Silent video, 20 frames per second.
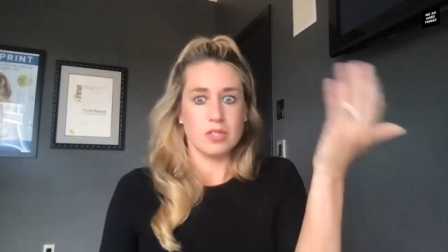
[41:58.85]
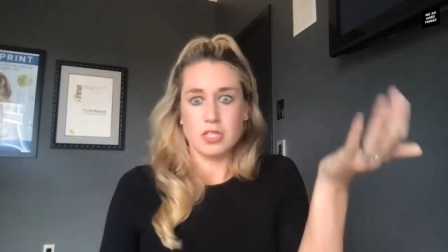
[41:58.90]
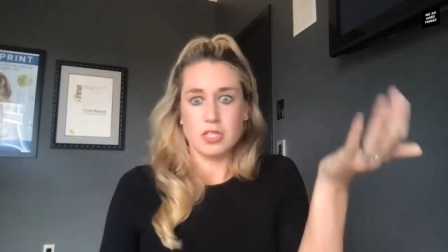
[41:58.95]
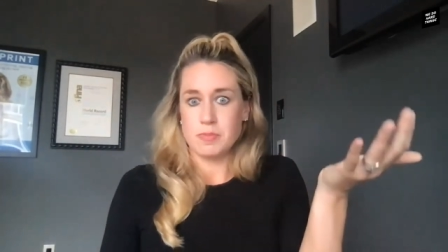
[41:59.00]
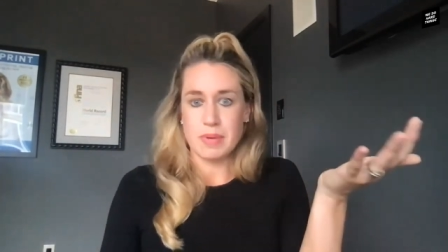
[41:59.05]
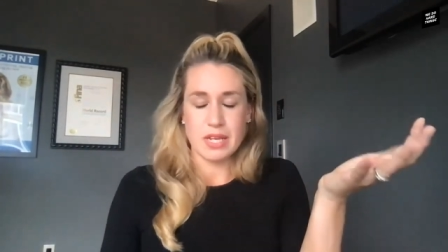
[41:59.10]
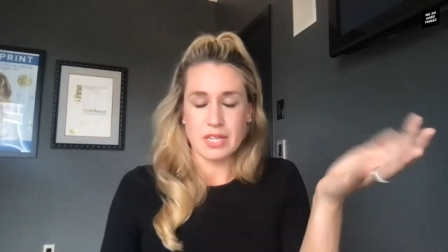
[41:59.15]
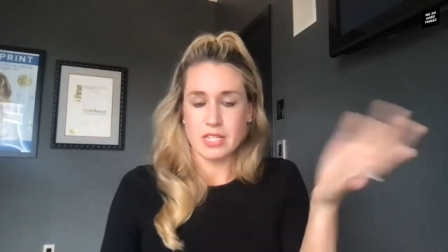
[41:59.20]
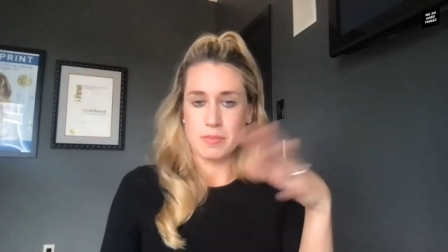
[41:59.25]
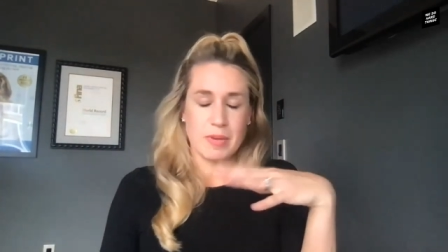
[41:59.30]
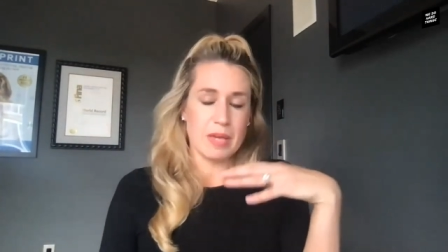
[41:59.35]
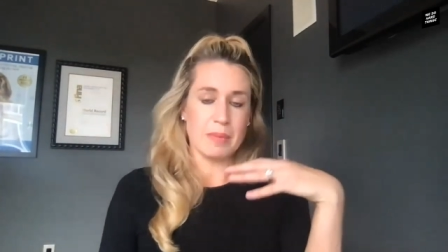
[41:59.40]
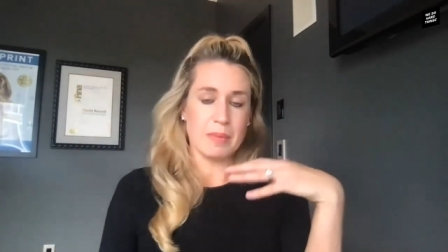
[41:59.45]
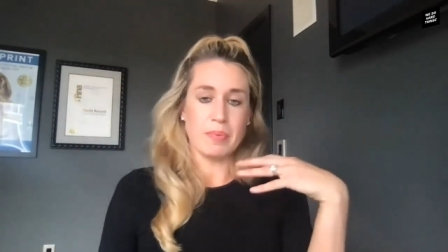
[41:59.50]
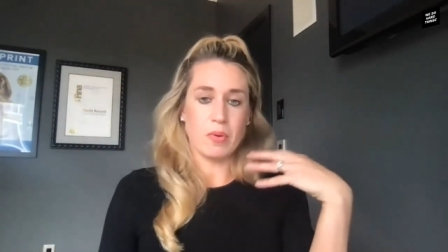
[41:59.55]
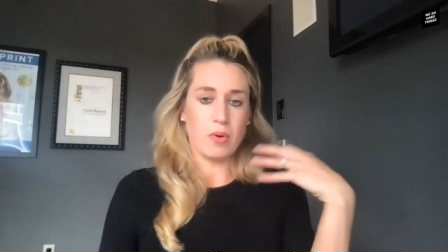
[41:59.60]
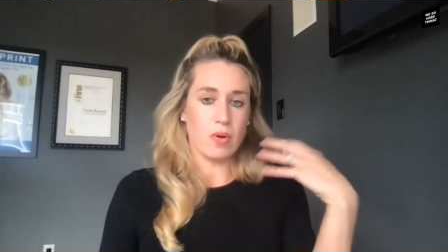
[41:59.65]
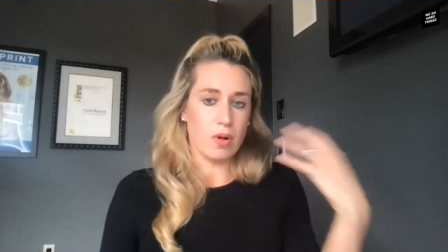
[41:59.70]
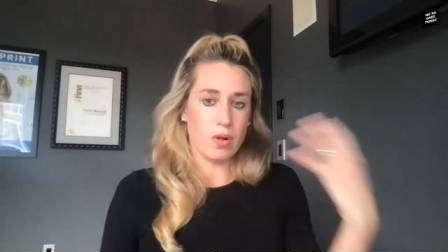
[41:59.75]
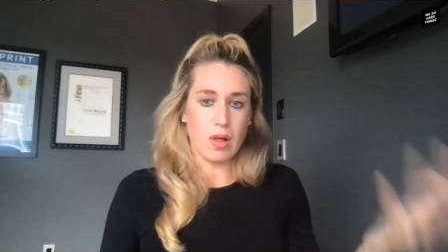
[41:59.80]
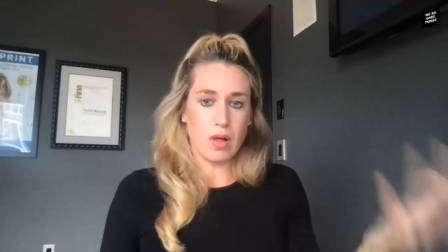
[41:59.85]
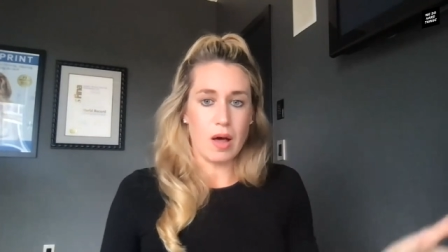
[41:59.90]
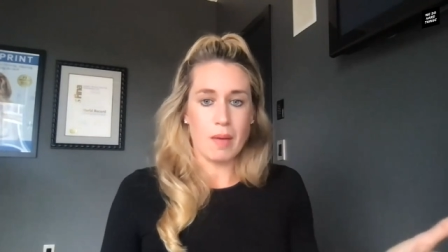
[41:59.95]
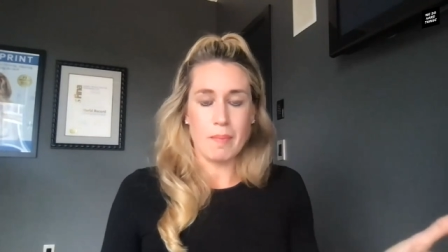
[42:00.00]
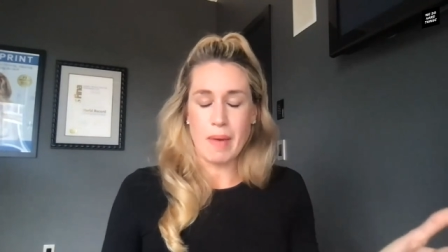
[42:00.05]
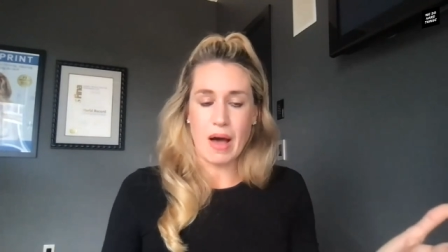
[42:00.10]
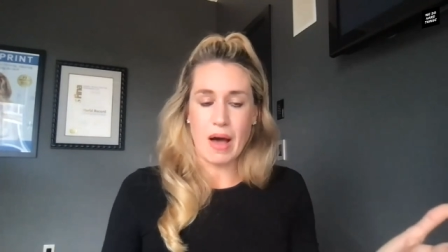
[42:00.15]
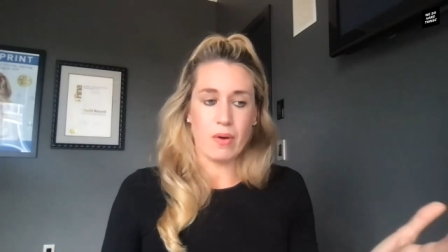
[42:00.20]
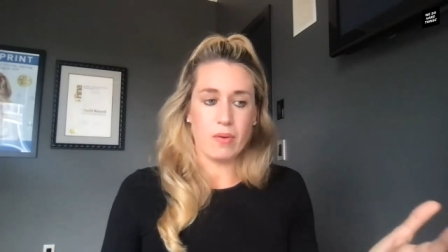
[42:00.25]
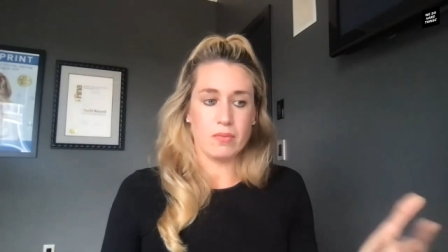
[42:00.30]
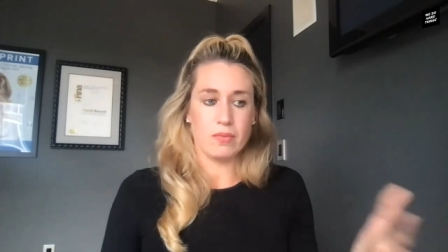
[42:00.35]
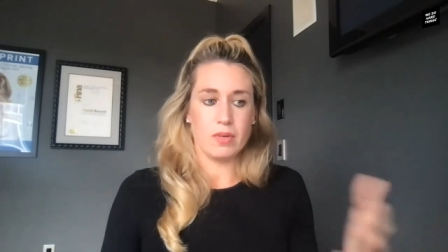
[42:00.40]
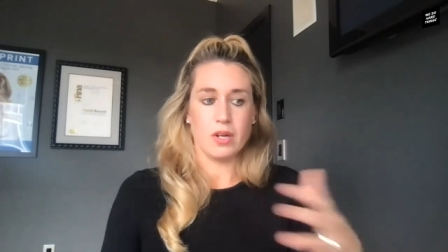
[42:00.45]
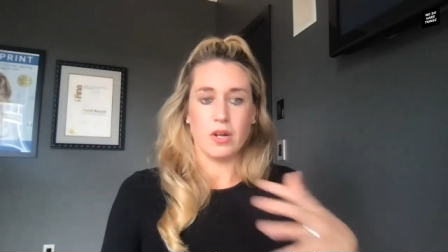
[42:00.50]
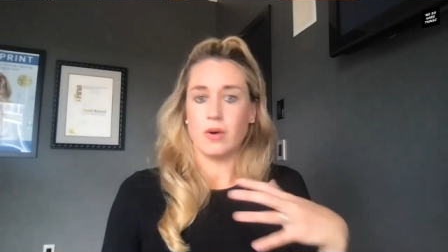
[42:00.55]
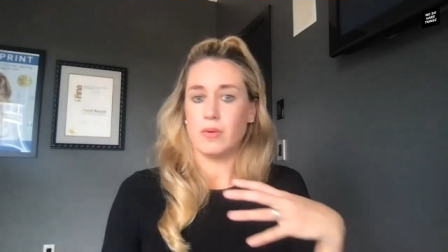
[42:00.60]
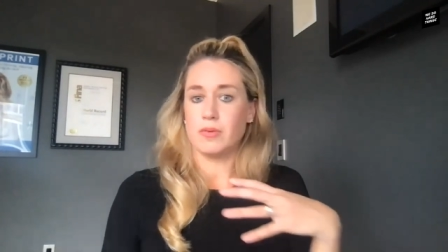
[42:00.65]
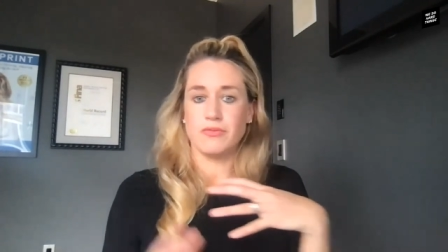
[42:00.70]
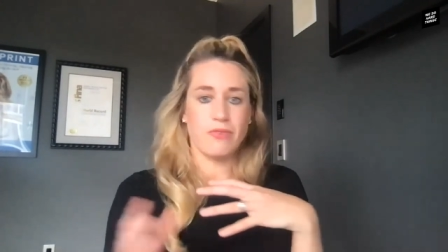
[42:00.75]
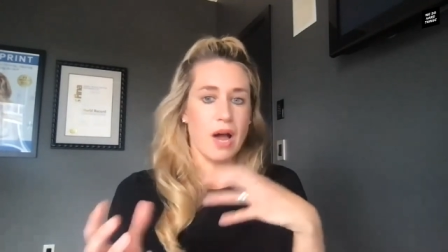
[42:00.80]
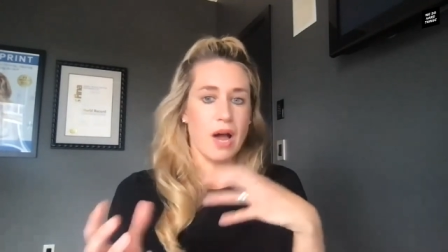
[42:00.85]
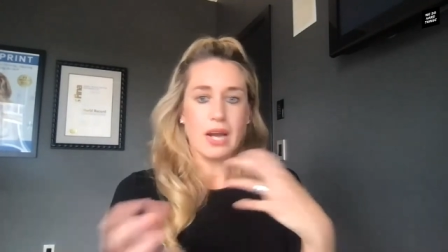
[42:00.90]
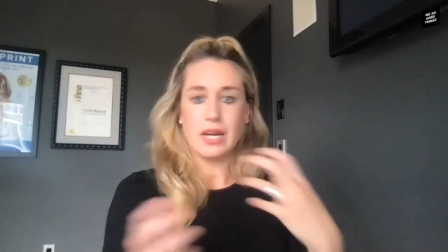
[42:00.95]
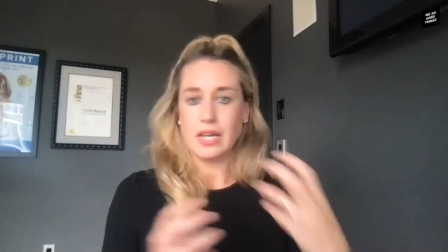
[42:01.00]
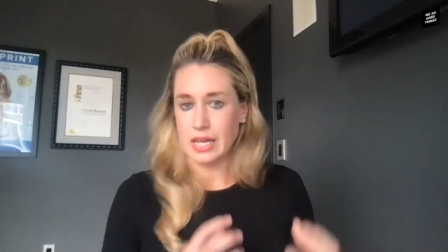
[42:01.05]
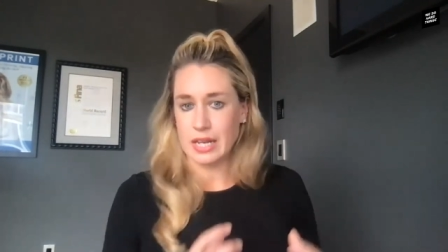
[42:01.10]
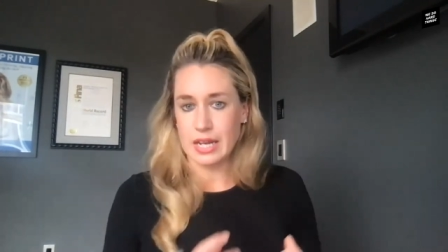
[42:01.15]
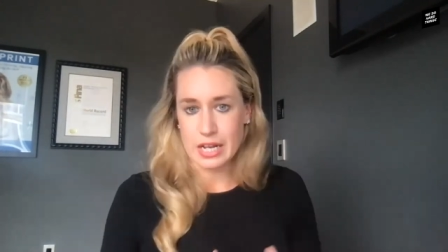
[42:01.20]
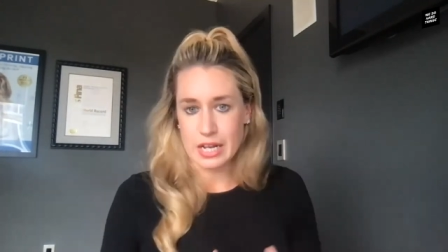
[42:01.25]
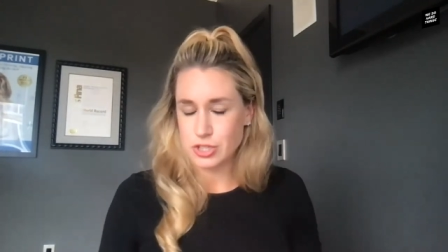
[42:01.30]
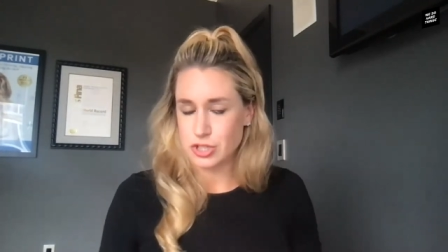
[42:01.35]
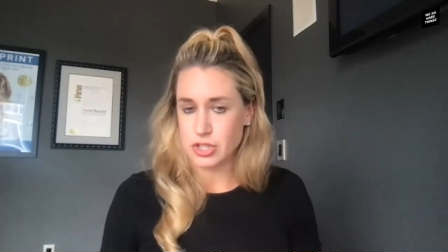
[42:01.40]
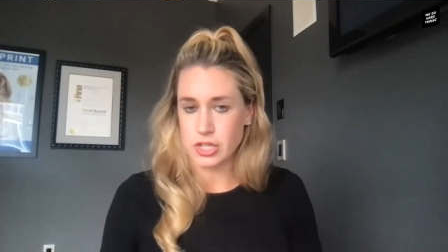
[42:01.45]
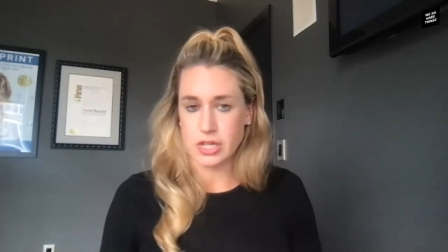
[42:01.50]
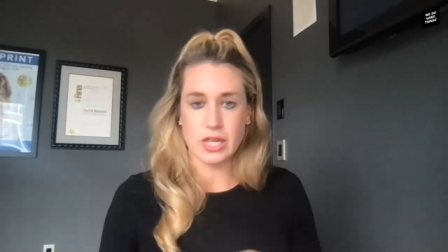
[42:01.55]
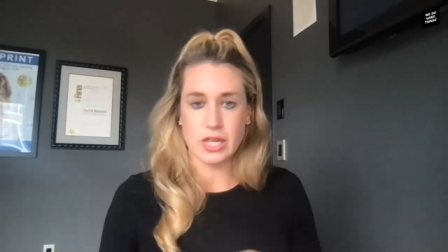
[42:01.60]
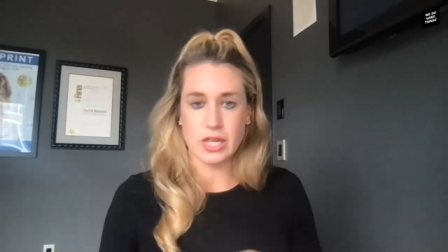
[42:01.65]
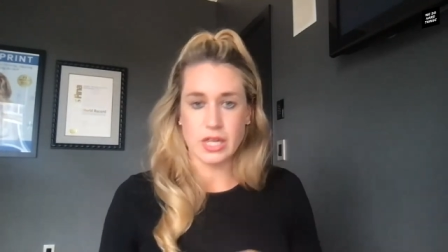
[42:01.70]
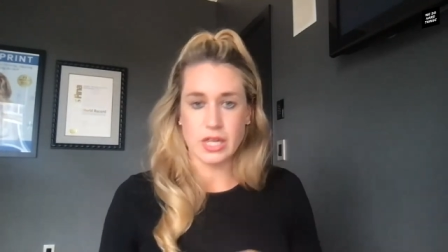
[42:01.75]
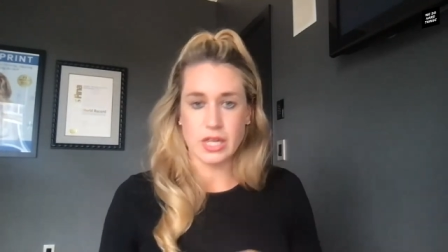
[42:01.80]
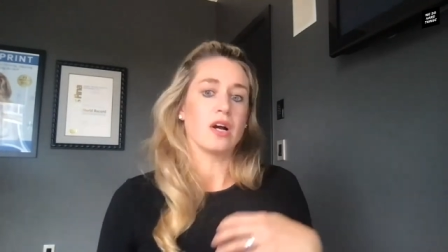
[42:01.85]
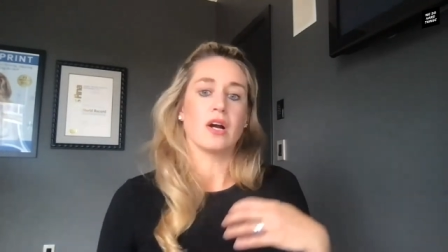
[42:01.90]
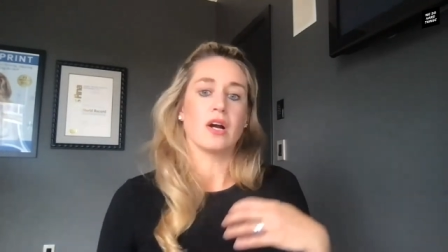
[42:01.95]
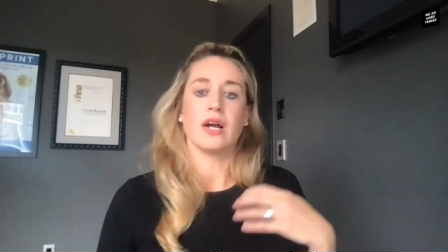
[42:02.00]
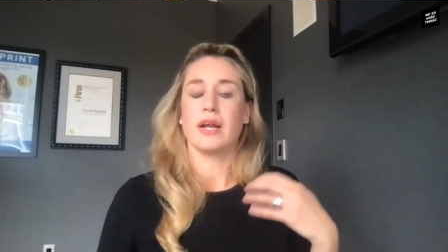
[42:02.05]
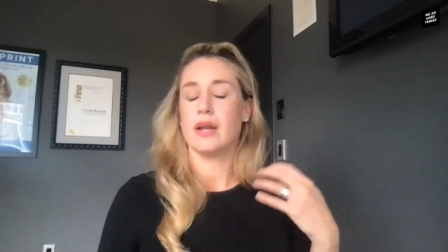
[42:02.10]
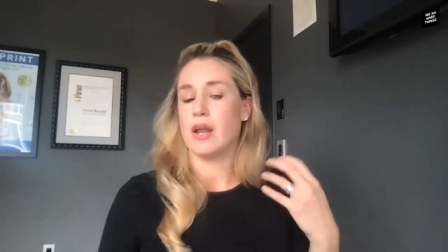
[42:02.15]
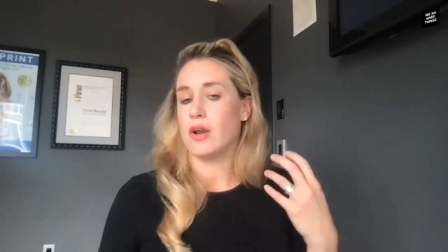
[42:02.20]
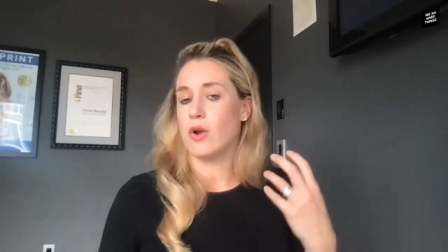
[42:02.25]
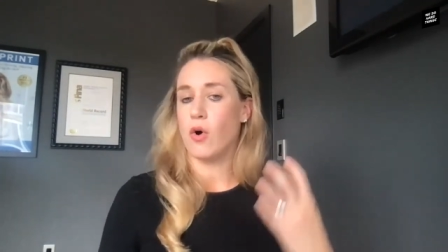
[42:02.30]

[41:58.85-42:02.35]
you speak to people about you know finding an extra gear and,